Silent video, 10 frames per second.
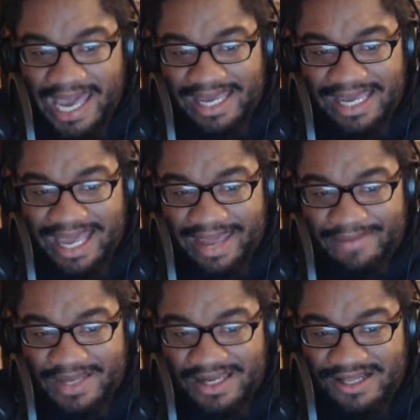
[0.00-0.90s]

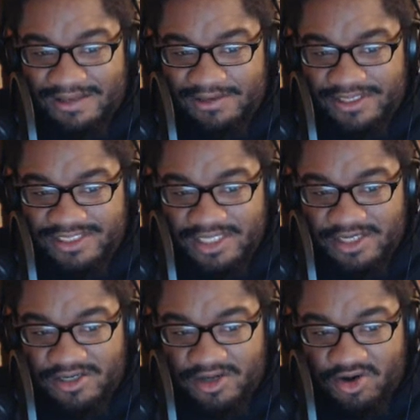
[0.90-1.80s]
gaming looks
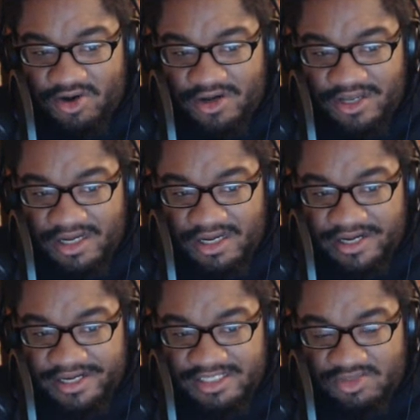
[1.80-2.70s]
good
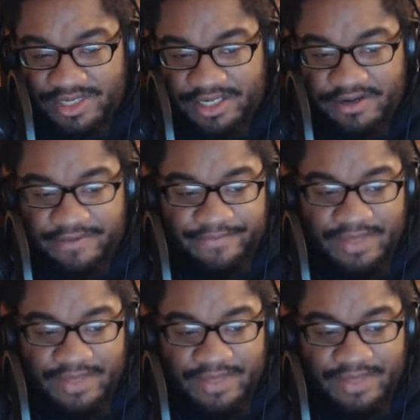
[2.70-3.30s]
on Twitter,